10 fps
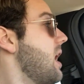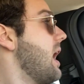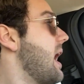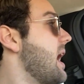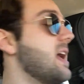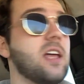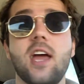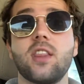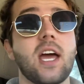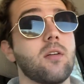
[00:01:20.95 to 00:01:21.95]
uh, in,
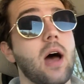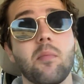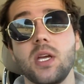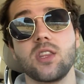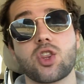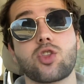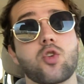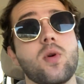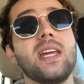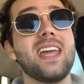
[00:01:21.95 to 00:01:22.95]
in, like, I mean,
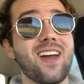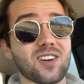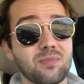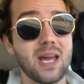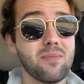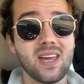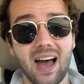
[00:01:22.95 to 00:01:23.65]
three years maybe,